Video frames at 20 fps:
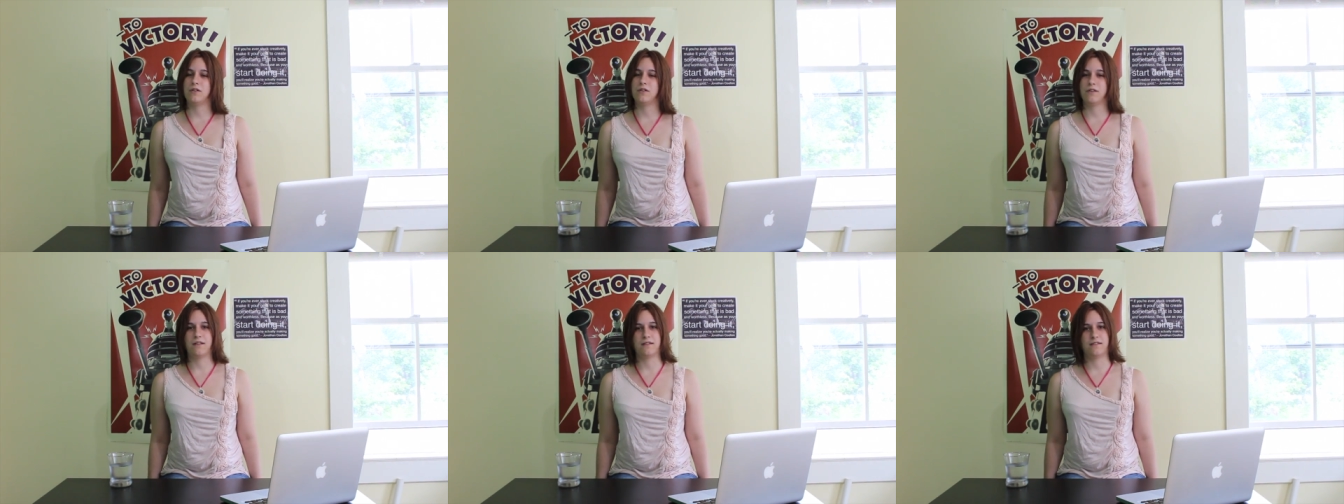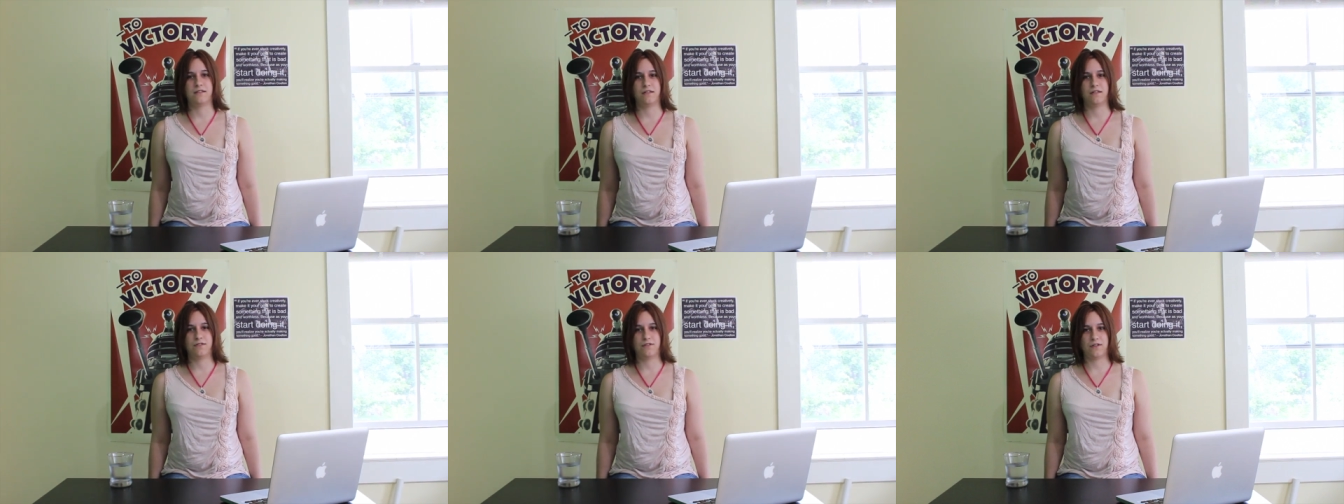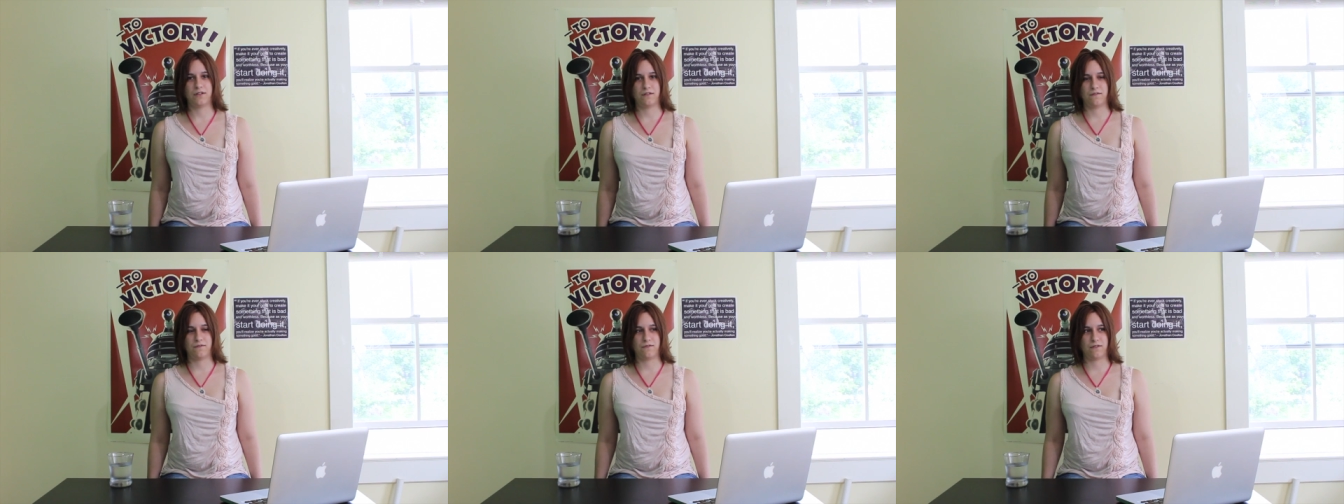you can see the
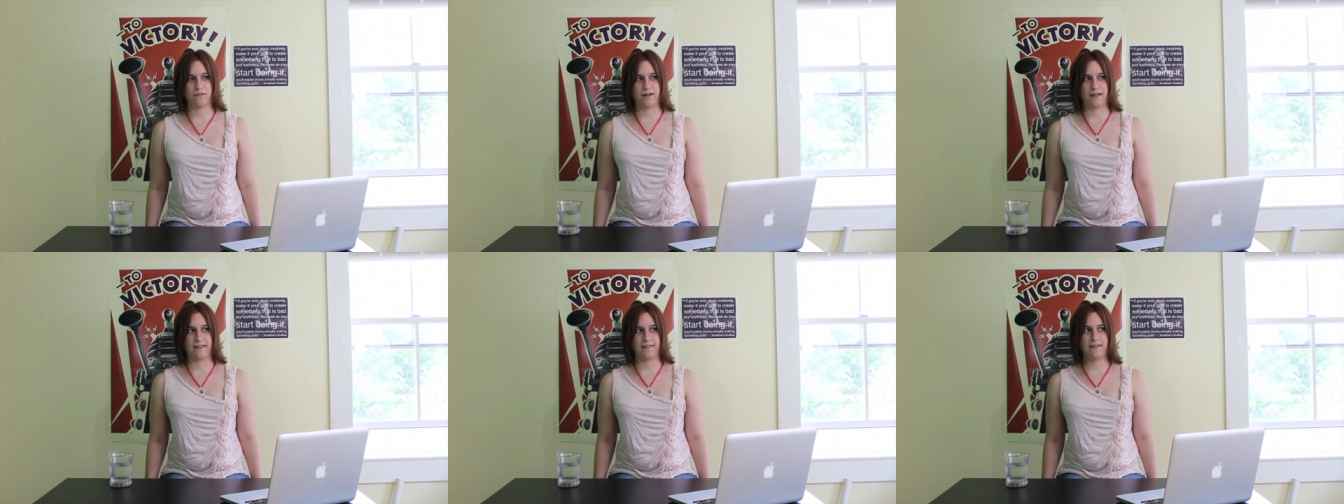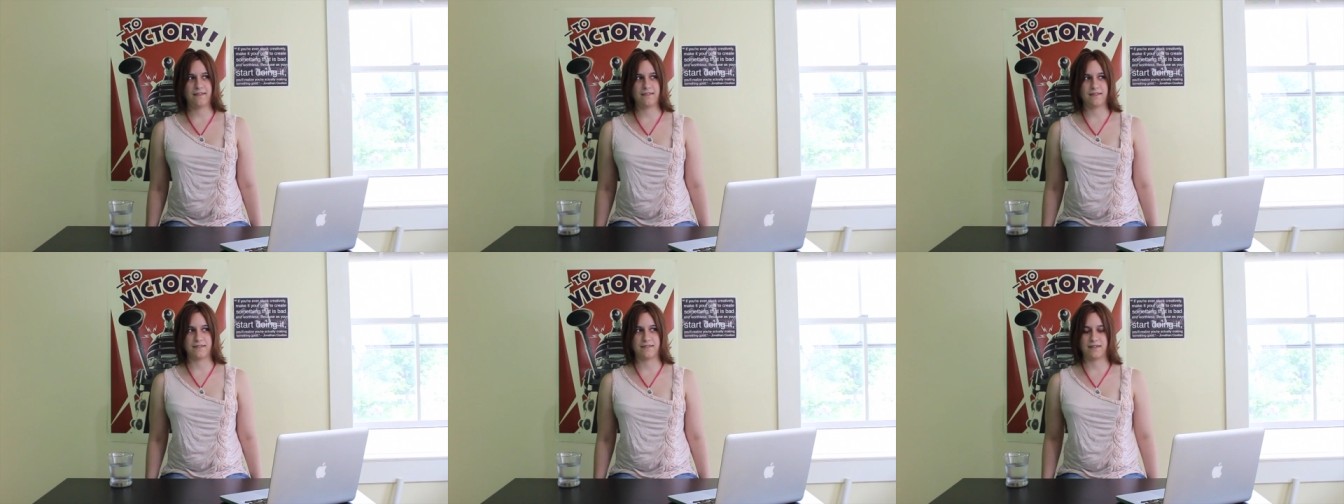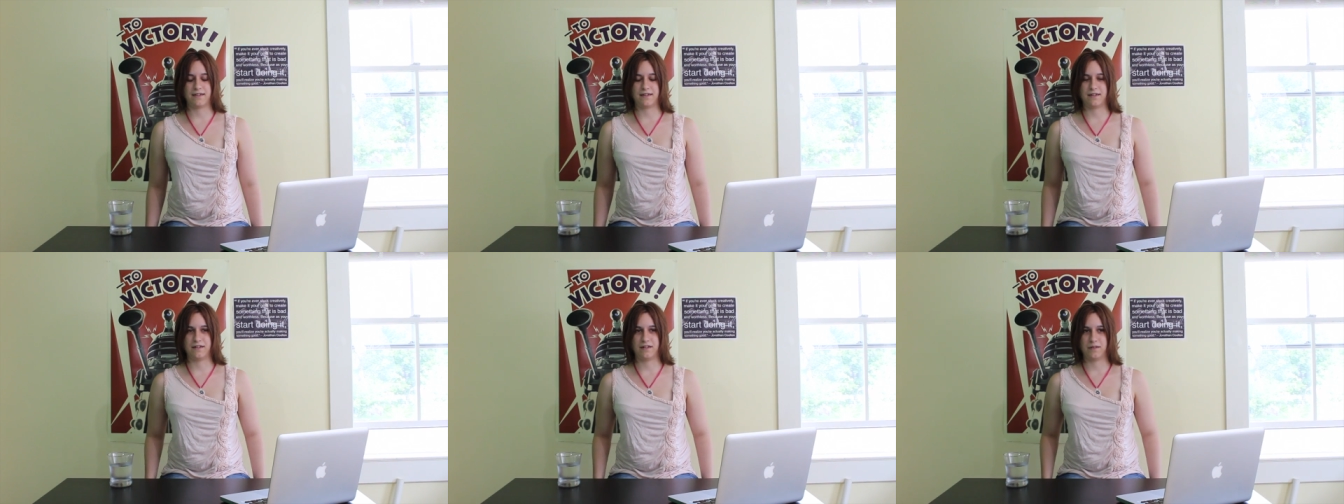trailer for, and I think the
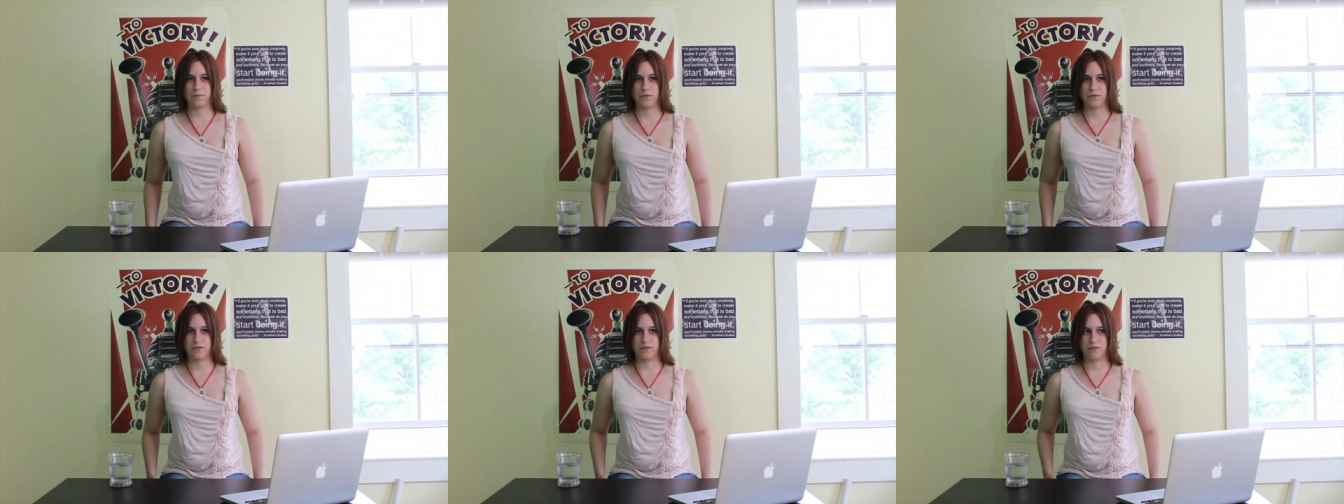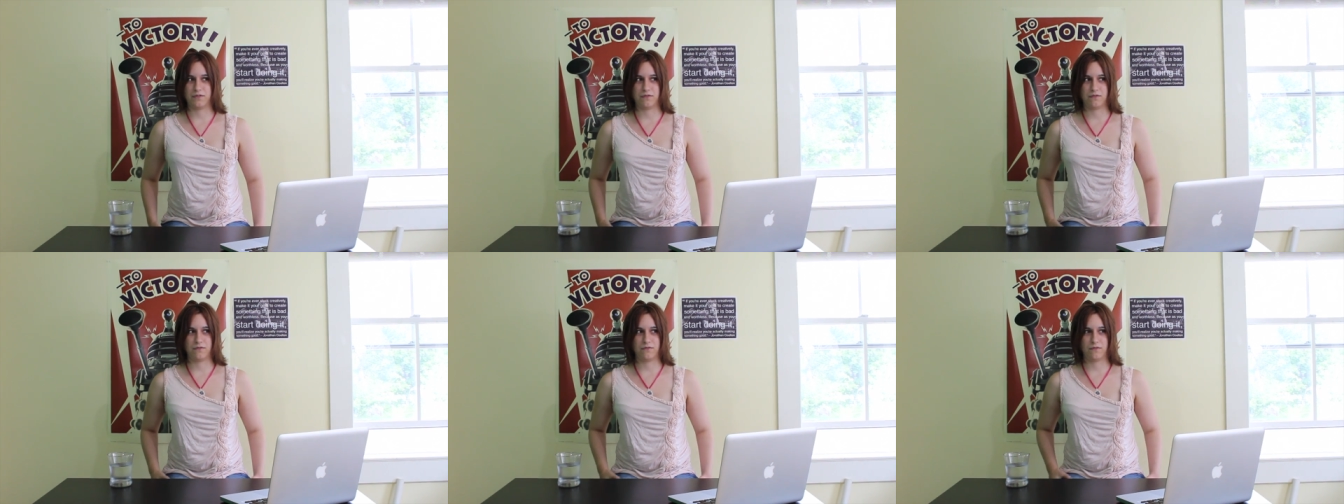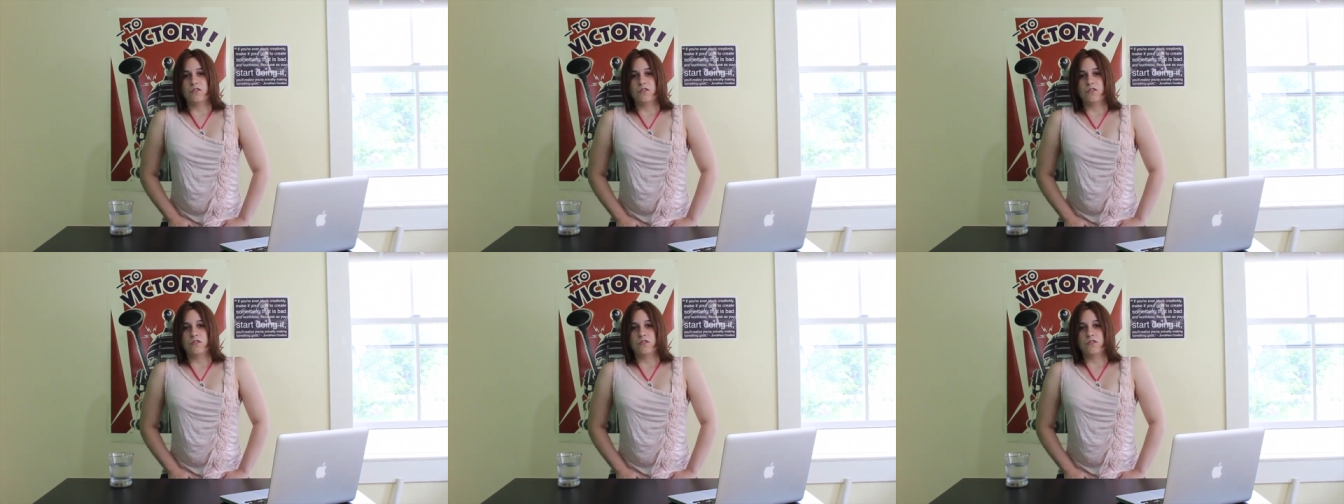second episode.